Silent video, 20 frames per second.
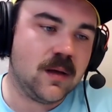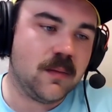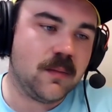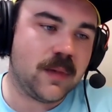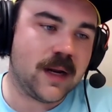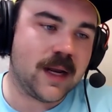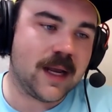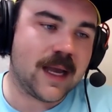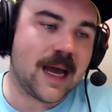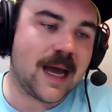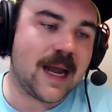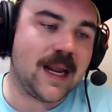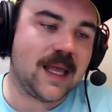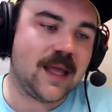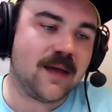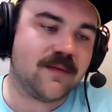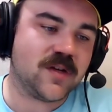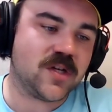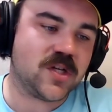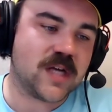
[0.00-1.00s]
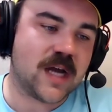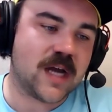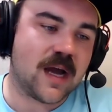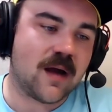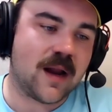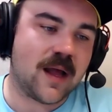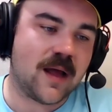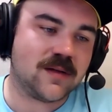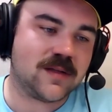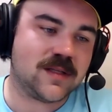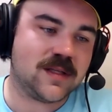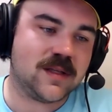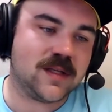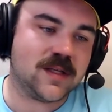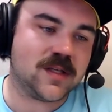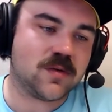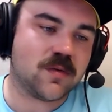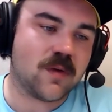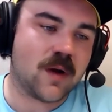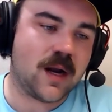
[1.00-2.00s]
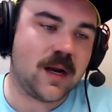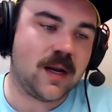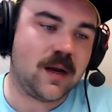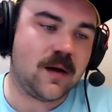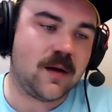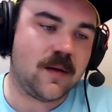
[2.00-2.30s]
But I got to give a shout out to this right here.